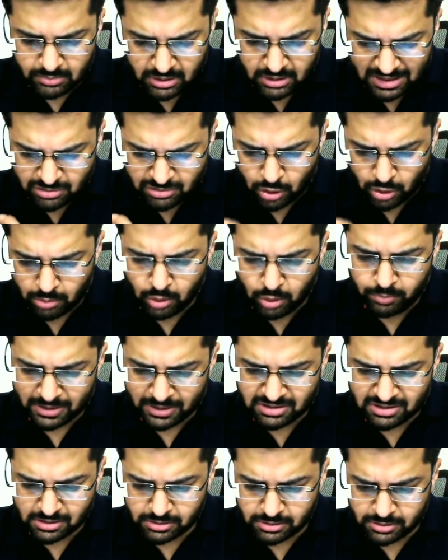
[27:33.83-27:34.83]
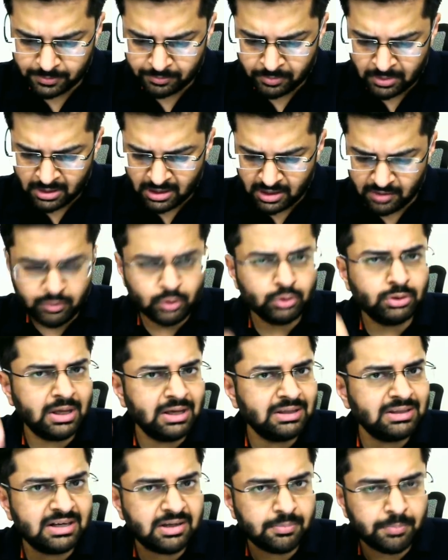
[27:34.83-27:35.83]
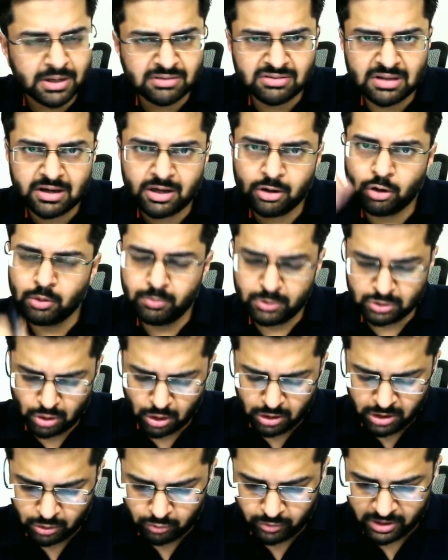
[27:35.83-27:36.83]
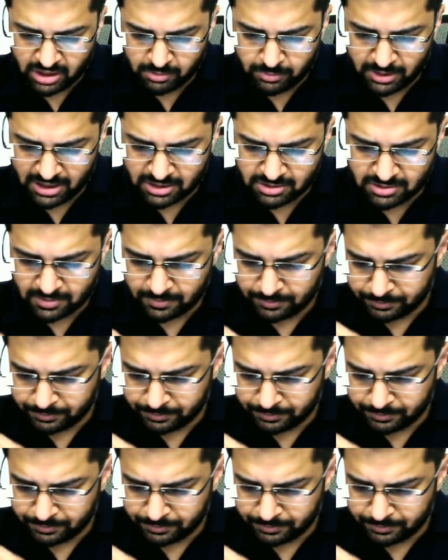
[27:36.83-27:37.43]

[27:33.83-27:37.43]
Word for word: let's talk about puzzles if you think that a puzzle cannot be solved in 20 minutes